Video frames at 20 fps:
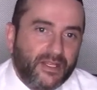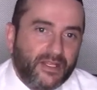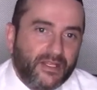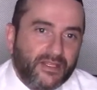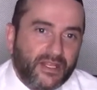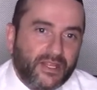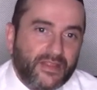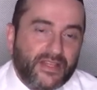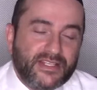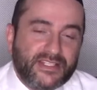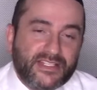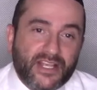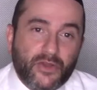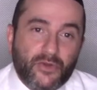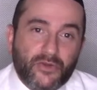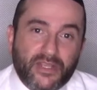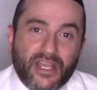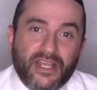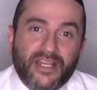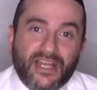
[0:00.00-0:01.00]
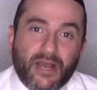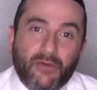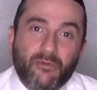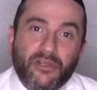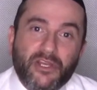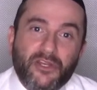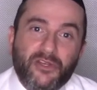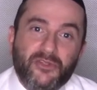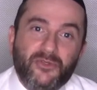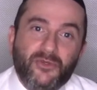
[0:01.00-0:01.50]
Then they say, okay, now we're
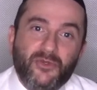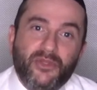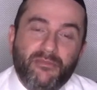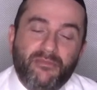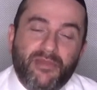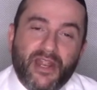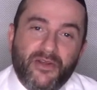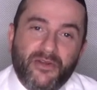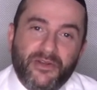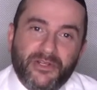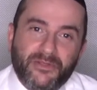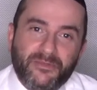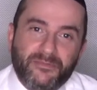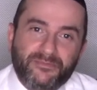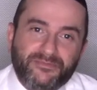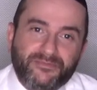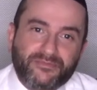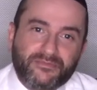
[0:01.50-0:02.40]
going to do the burial.